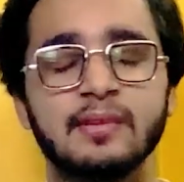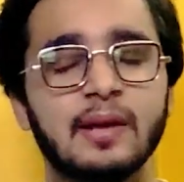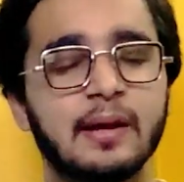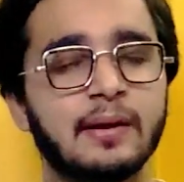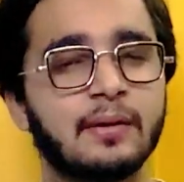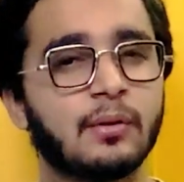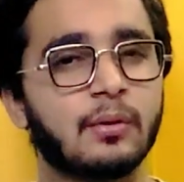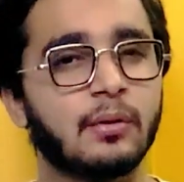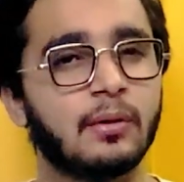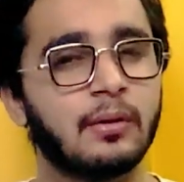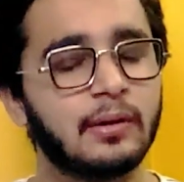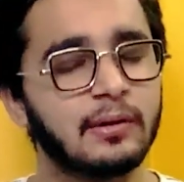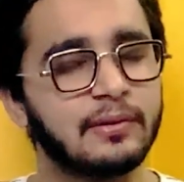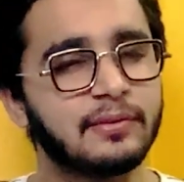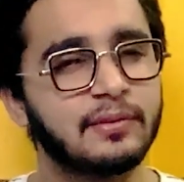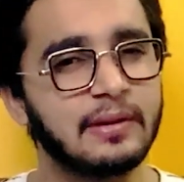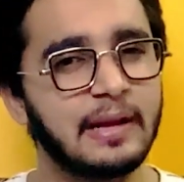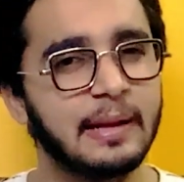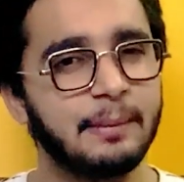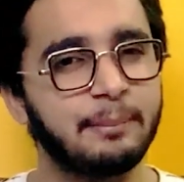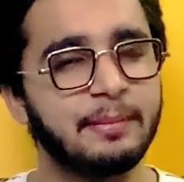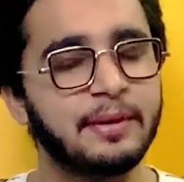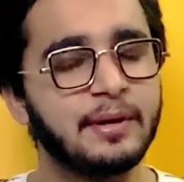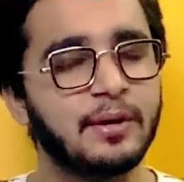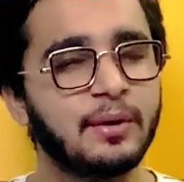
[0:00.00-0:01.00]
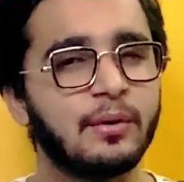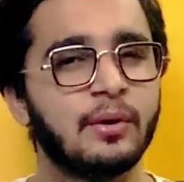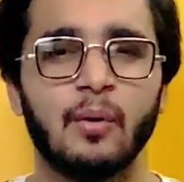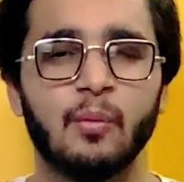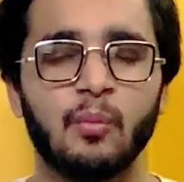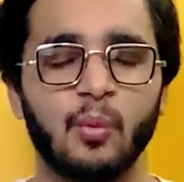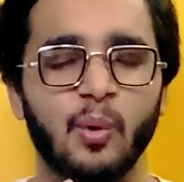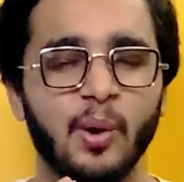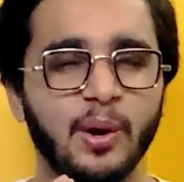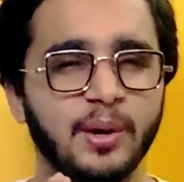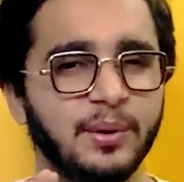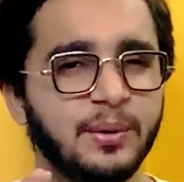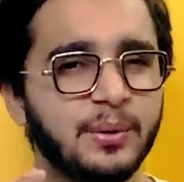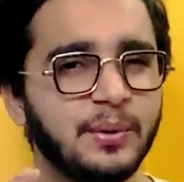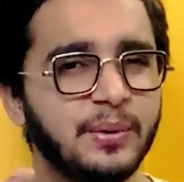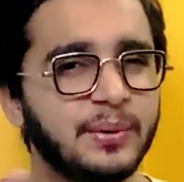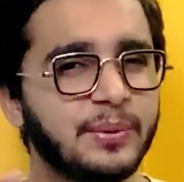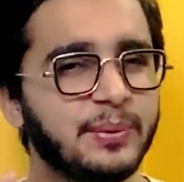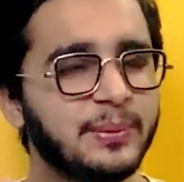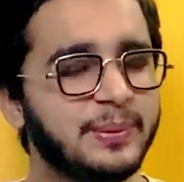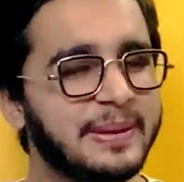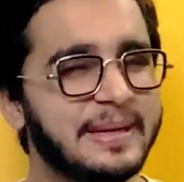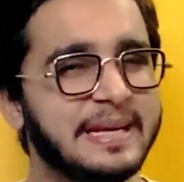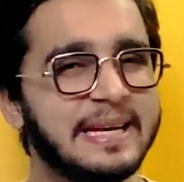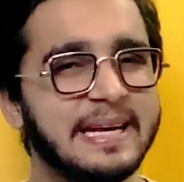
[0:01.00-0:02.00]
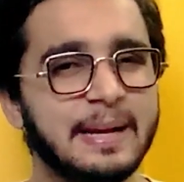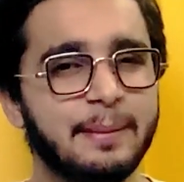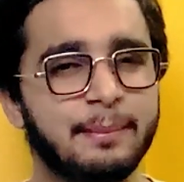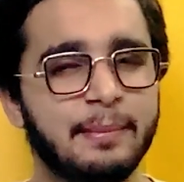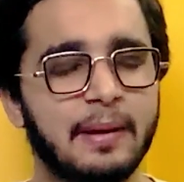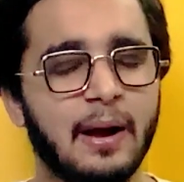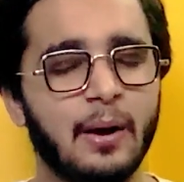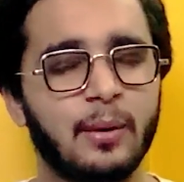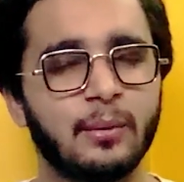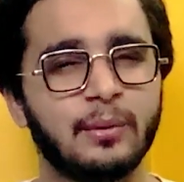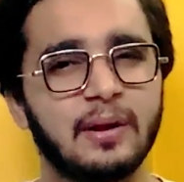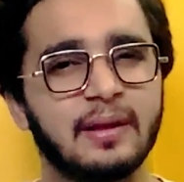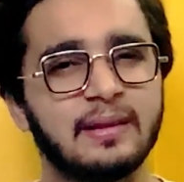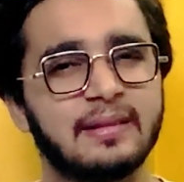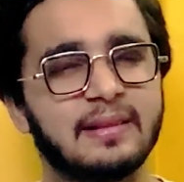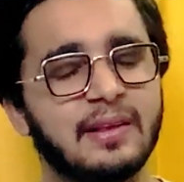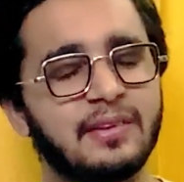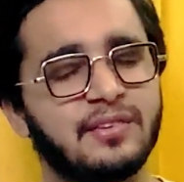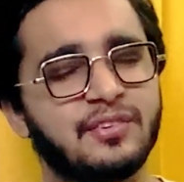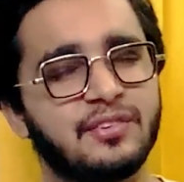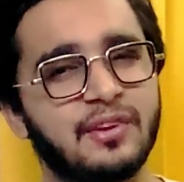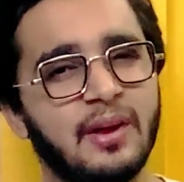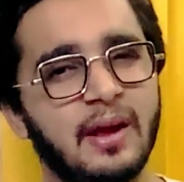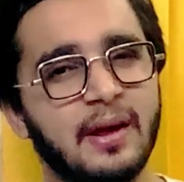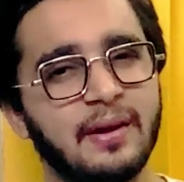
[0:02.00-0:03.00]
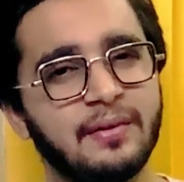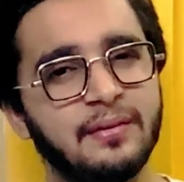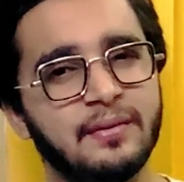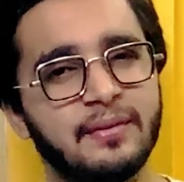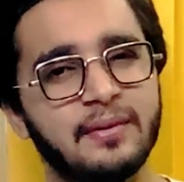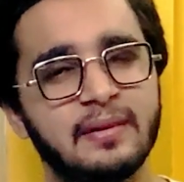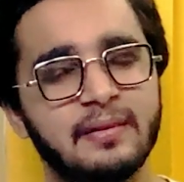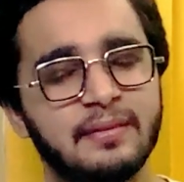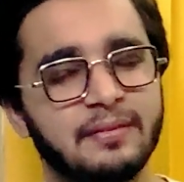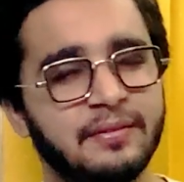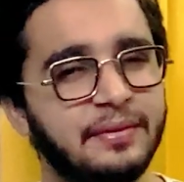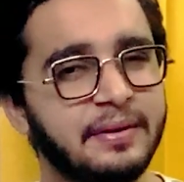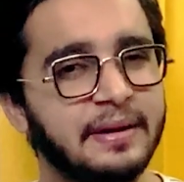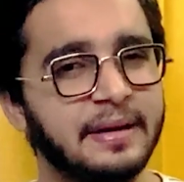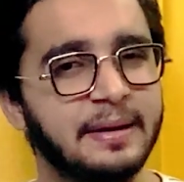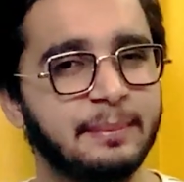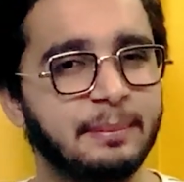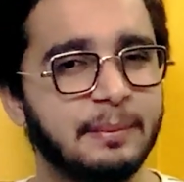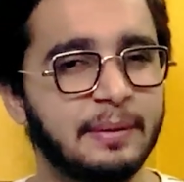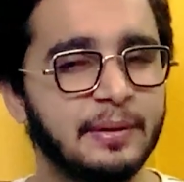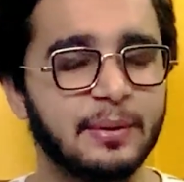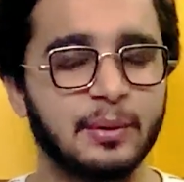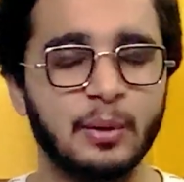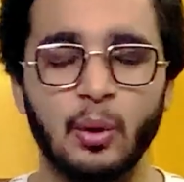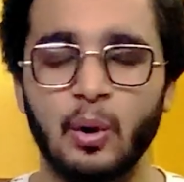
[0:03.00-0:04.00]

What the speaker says: and also let me know what do you think about the general treatment